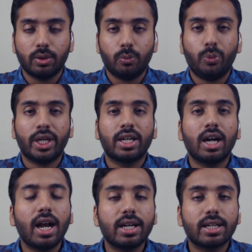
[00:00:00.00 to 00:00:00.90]
we
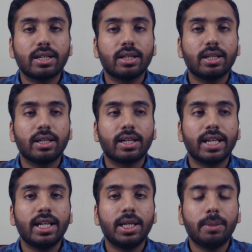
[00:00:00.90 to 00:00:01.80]
can't
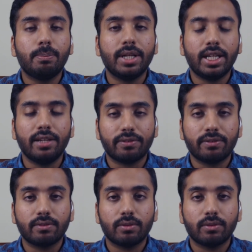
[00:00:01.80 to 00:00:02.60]
really believe